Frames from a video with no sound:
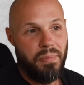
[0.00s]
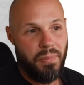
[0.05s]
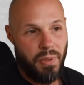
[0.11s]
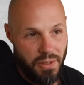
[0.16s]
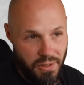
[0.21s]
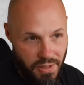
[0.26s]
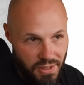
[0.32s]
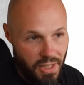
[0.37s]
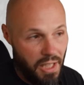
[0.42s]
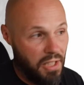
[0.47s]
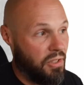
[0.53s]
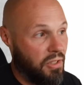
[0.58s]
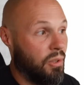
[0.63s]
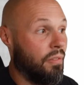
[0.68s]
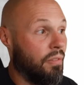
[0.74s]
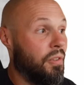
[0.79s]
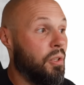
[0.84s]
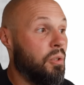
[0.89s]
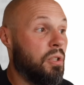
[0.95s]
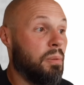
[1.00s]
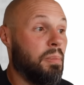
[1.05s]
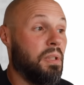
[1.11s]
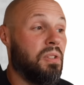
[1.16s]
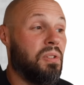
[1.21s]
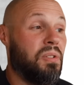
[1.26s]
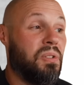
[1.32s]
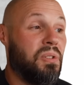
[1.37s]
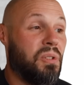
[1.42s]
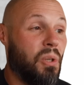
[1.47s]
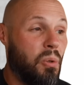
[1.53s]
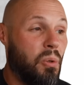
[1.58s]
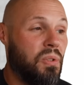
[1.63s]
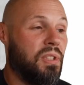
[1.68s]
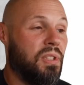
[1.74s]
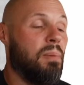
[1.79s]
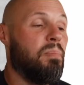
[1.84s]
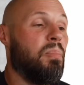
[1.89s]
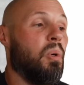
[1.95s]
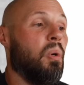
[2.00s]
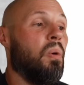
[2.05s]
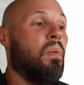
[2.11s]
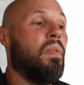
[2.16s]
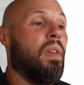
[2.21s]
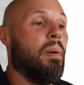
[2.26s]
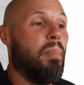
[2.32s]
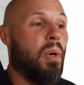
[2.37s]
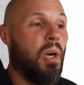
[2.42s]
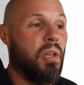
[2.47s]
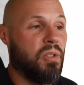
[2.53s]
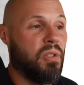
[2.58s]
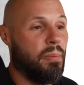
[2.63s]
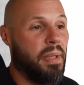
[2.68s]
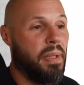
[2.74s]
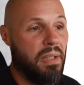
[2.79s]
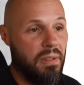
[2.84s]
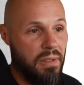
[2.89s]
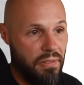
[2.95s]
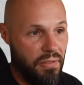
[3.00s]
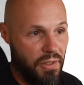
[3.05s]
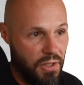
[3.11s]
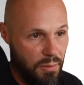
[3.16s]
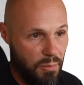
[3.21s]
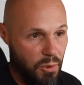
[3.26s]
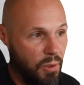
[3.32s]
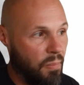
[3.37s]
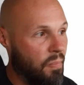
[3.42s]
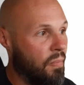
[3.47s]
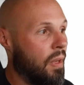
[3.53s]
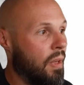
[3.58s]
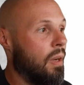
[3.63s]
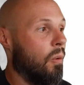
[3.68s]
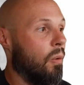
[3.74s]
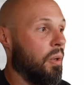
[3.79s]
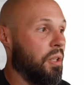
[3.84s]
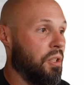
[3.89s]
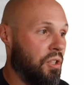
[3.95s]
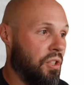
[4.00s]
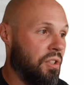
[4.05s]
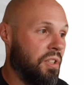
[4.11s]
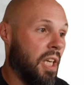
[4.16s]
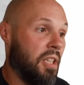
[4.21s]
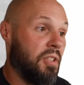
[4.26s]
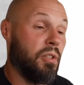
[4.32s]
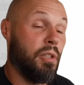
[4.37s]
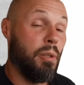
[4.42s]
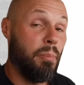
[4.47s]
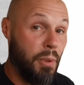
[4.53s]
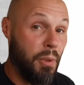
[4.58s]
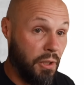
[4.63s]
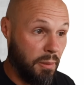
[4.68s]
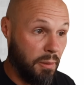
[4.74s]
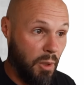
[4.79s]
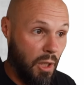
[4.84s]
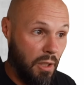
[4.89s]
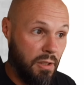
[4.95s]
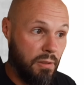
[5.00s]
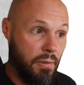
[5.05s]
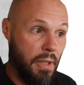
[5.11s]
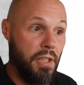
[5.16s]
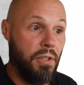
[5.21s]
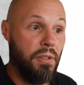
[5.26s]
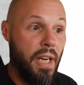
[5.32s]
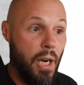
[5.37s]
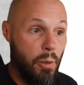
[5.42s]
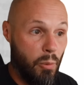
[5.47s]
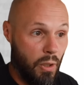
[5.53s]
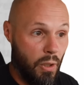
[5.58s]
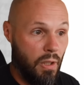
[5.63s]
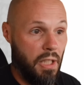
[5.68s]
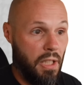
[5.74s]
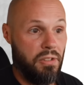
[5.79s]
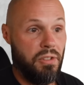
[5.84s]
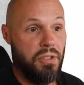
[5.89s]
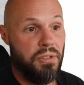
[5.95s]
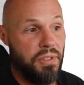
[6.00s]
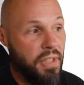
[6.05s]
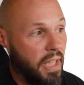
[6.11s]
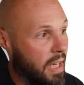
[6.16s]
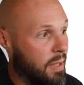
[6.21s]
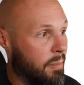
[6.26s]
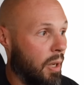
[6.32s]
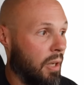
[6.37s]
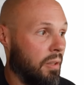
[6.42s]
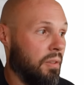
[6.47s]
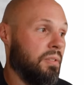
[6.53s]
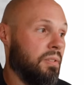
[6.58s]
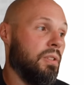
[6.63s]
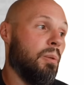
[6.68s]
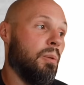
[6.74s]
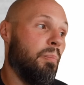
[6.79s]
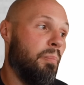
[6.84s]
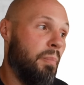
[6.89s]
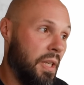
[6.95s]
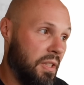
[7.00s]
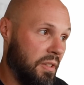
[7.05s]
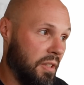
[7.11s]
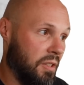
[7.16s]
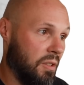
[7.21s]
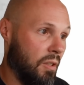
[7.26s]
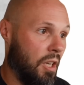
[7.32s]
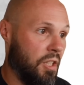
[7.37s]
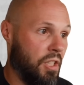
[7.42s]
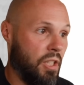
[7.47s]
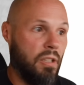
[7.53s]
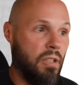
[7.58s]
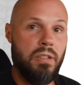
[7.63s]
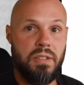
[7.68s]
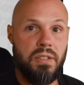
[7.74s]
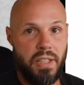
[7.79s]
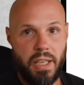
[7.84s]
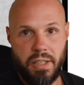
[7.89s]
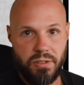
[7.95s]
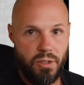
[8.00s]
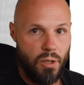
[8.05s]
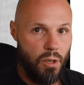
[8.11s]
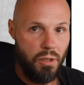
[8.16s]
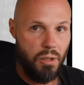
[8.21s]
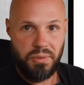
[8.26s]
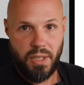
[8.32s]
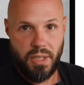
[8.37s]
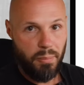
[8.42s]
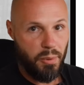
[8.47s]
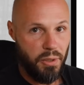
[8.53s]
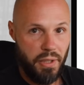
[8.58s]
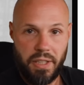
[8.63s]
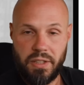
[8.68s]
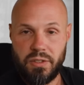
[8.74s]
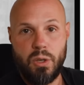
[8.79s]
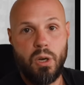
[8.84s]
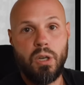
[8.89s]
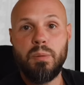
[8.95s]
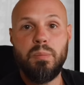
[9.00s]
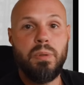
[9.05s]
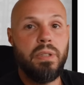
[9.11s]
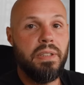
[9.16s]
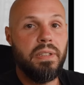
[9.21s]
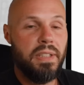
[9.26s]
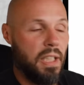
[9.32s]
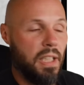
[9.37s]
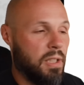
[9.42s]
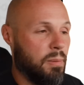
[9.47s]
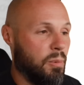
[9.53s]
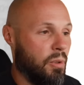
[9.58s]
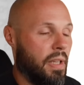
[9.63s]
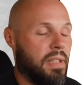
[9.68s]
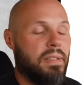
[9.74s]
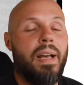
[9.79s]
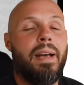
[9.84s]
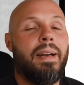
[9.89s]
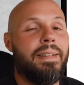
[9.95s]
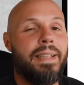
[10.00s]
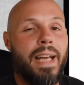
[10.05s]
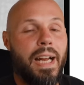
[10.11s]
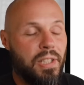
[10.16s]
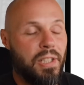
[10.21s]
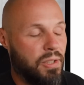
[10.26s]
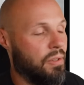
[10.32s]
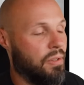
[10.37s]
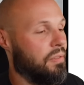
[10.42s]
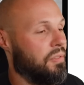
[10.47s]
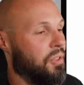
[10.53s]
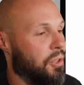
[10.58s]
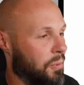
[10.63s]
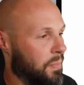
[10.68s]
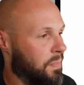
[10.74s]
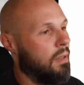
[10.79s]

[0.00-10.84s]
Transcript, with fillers: Because he says, your view should be so simple that bugs are immediately visible. What you should test are your building blocks, right? Your network clients, your data models, your business logic, because that is all separate. That is all completely testable. That's not attached to the view.